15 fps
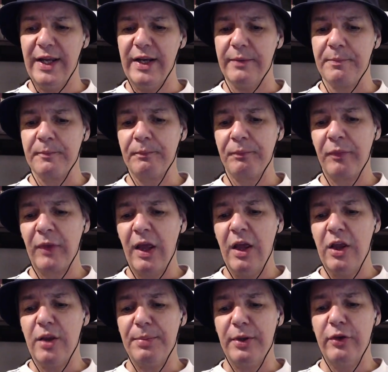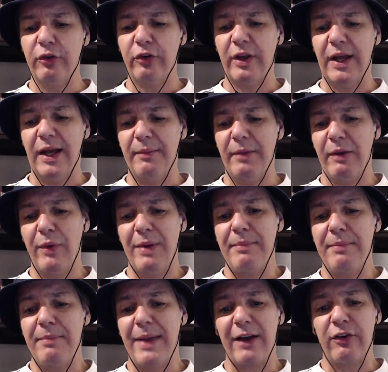lead. The Blues
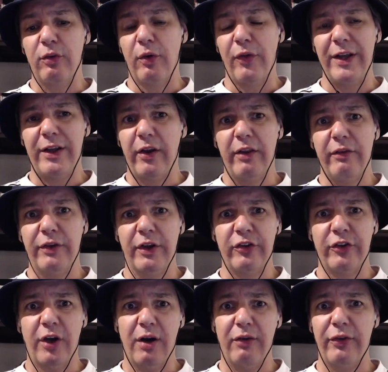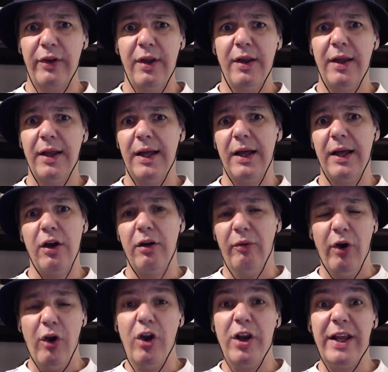went back to what they'd done in the first half,
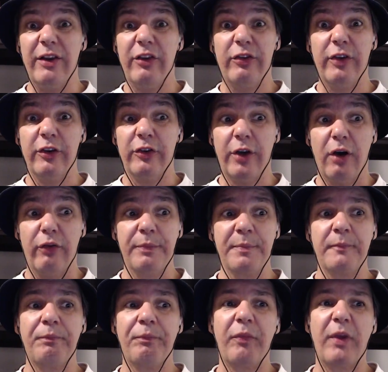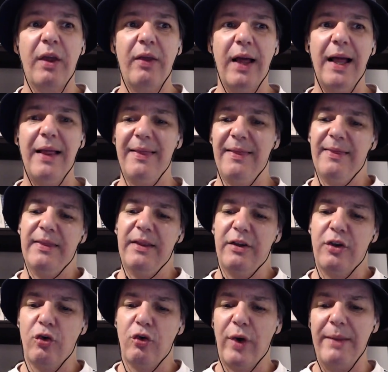early in this first half.
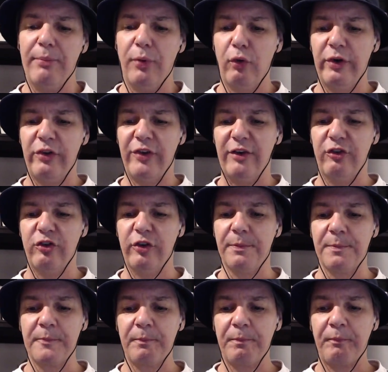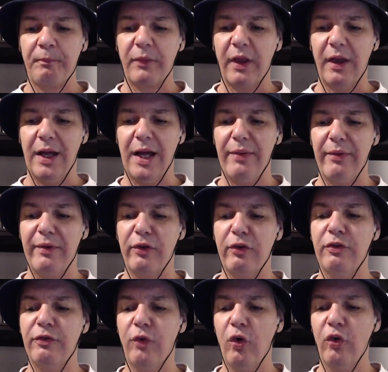Great ball retention. They went through
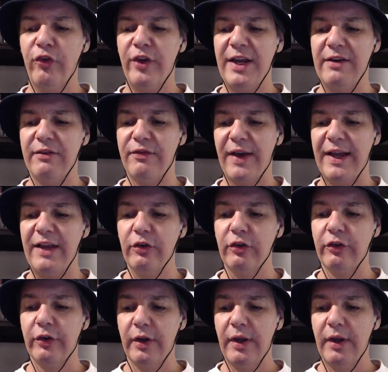14 phases